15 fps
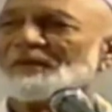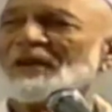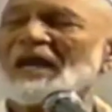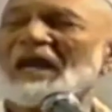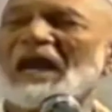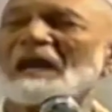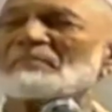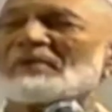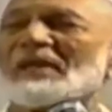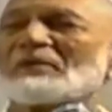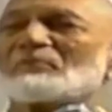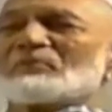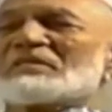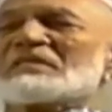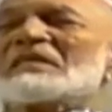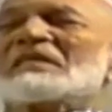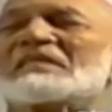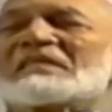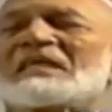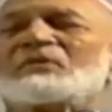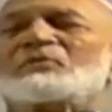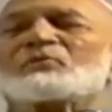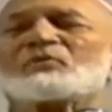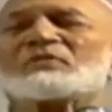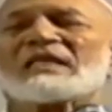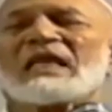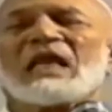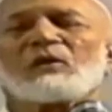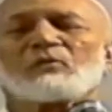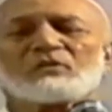I'm trying to tell you
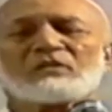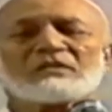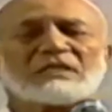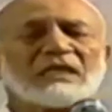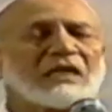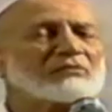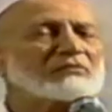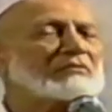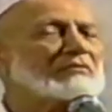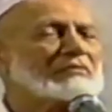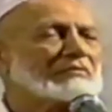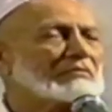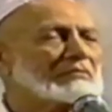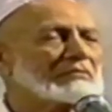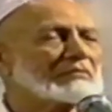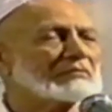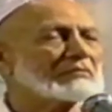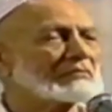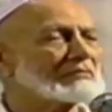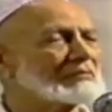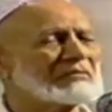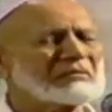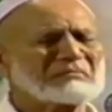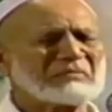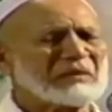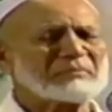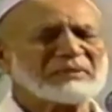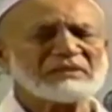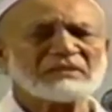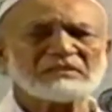to sell out. No. No,
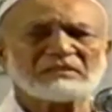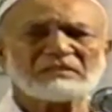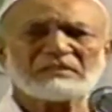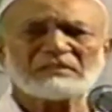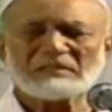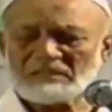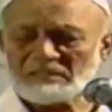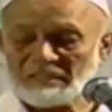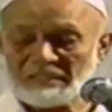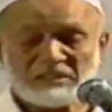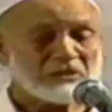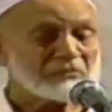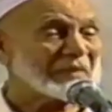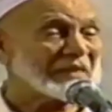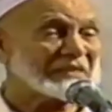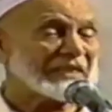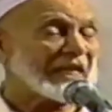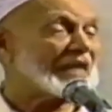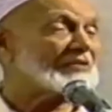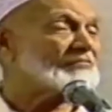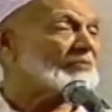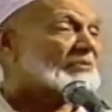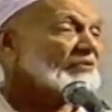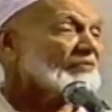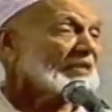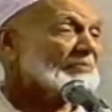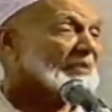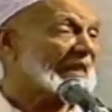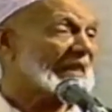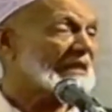my brothers and sisters. This is my stand from the
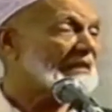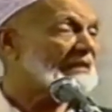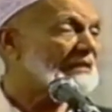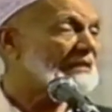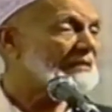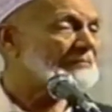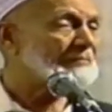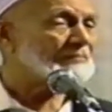very beginning.